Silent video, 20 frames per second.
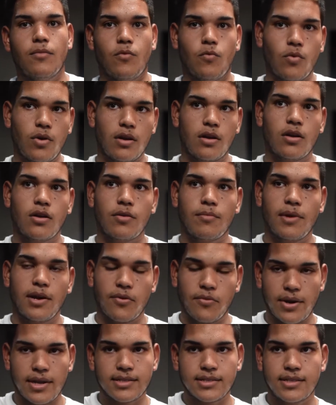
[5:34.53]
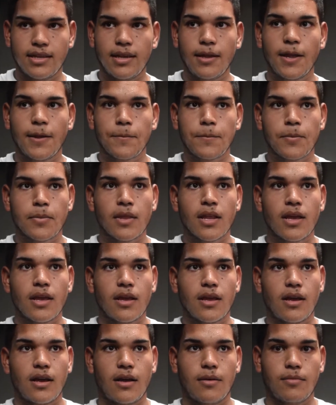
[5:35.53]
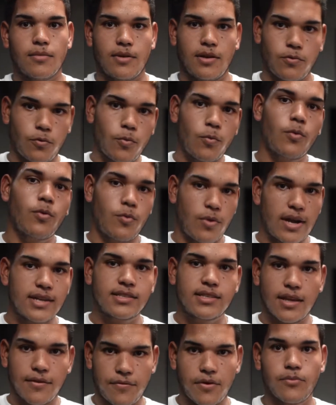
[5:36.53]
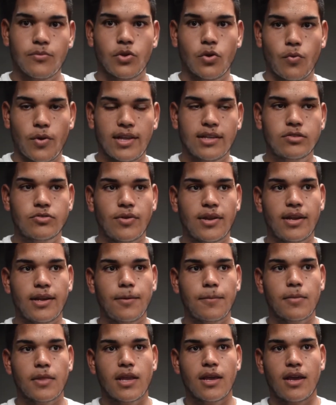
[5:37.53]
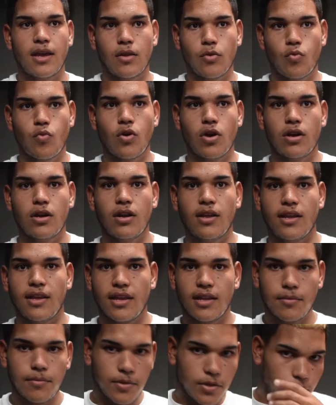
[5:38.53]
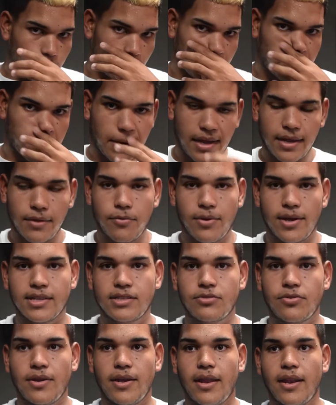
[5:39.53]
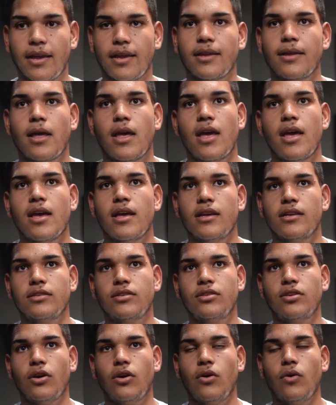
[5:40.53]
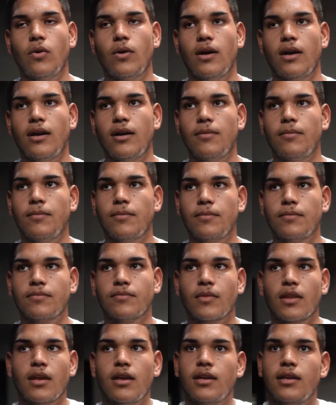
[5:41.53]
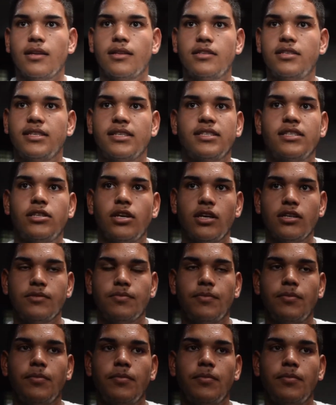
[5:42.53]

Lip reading: One on my rest day from the weight training, and one in between my weight training. So just